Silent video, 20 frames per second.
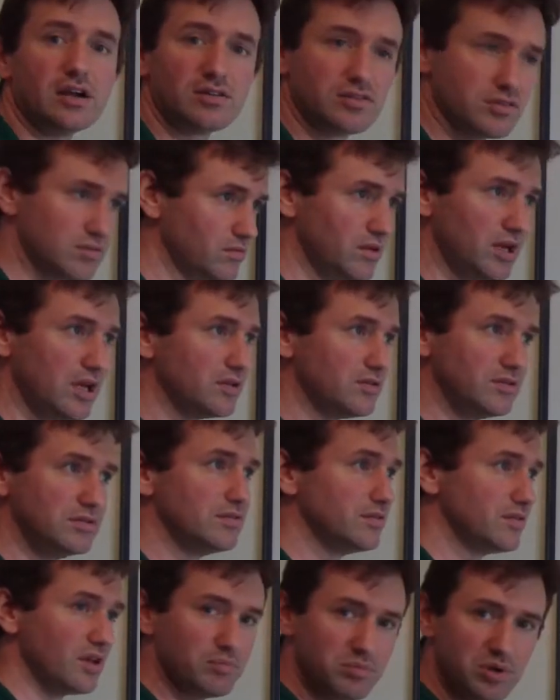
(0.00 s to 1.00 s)
So what I do
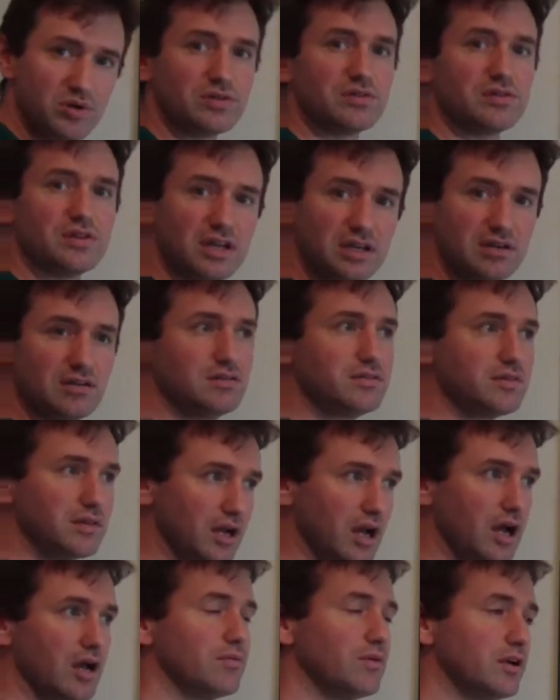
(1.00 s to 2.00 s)
is I put things that
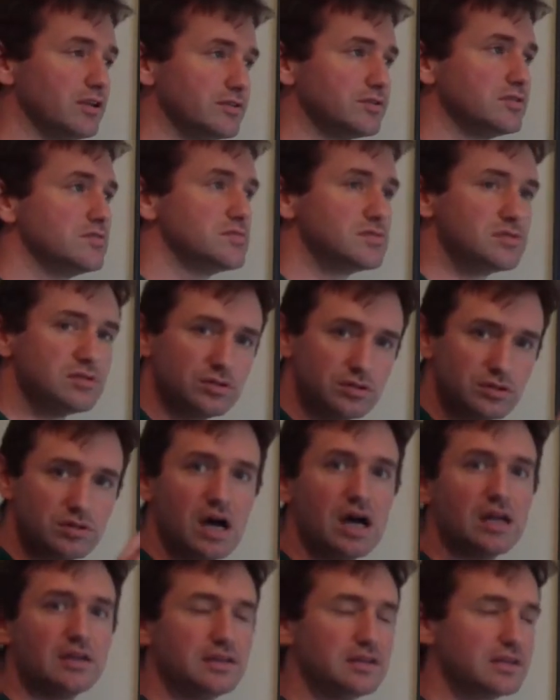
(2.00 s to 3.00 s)
I want students to know
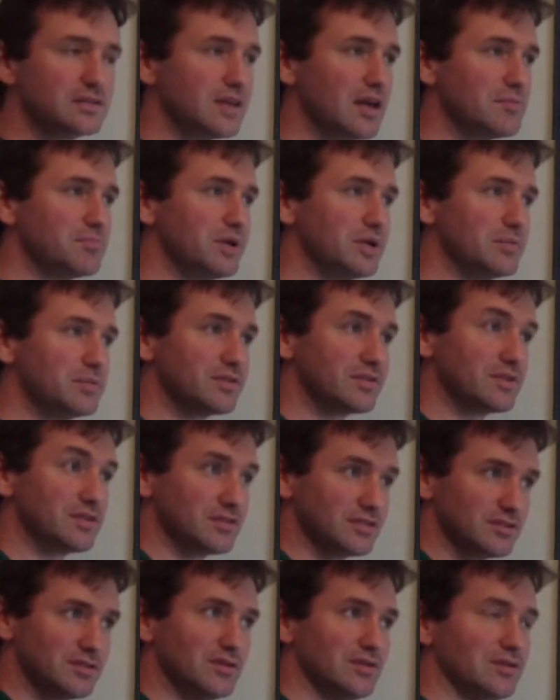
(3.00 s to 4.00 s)
on the exam papers, because
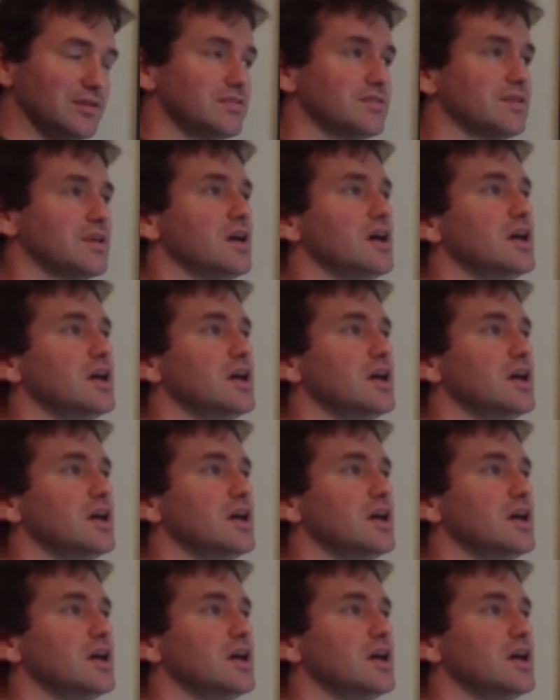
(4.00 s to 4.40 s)
of course